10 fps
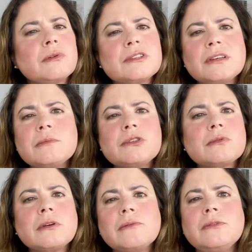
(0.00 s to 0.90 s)
or some
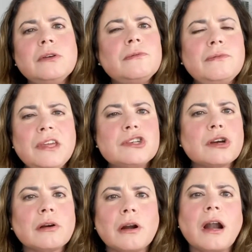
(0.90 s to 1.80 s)
sort of new
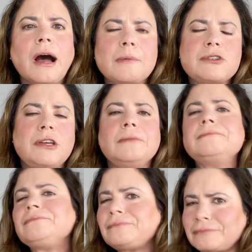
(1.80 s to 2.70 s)
feature or option.